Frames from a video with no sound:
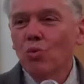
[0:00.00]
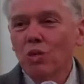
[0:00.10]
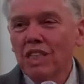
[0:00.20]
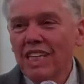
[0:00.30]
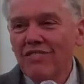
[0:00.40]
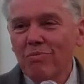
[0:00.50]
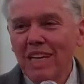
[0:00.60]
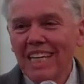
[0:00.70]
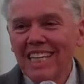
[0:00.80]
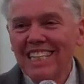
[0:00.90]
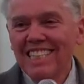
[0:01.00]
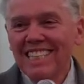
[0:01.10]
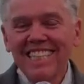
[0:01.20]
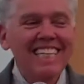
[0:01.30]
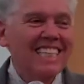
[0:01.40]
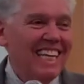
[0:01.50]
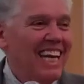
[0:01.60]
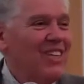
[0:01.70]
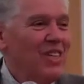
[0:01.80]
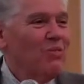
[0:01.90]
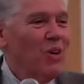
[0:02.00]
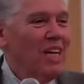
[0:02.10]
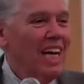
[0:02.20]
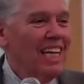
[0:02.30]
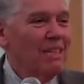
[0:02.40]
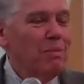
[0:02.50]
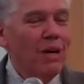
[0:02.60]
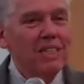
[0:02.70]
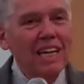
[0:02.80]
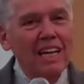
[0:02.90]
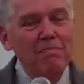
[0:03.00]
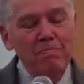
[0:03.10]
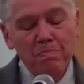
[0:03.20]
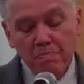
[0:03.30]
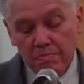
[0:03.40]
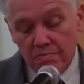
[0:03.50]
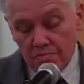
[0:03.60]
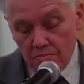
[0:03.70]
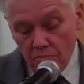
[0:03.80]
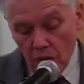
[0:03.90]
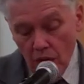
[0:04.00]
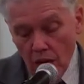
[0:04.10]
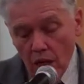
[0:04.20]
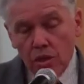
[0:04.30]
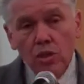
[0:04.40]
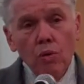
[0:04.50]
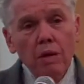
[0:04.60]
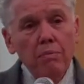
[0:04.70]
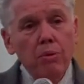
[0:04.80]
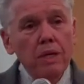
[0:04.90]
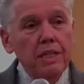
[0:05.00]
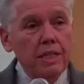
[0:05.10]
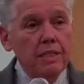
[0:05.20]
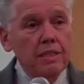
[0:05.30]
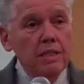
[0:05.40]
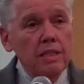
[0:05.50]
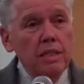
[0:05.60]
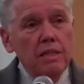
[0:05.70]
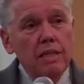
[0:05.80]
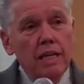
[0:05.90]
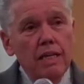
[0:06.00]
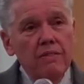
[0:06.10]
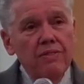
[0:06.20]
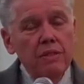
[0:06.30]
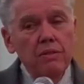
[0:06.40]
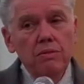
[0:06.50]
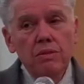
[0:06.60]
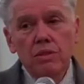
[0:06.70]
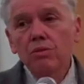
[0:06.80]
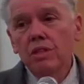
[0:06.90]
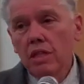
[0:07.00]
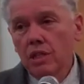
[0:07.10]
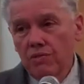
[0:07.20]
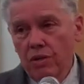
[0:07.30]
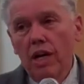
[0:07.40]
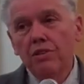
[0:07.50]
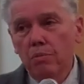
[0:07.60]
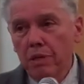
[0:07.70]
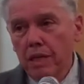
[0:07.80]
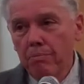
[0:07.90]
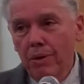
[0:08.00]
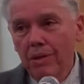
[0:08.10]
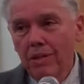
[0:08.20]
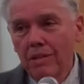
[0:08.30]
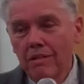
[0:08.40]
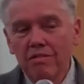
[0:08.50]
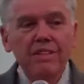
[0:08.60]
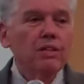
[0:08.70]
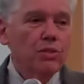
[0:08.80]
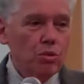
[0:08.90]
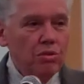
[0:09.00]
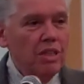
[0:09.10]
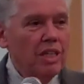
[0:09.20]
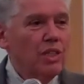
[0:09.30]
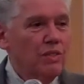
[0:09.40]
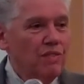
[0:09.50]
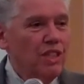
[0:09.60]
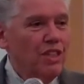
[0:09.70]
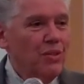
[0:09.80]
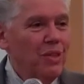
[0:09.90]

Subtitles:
relieved me to think that I could work on it part-time. So my point is that if you do things for other people, they'll do things for you.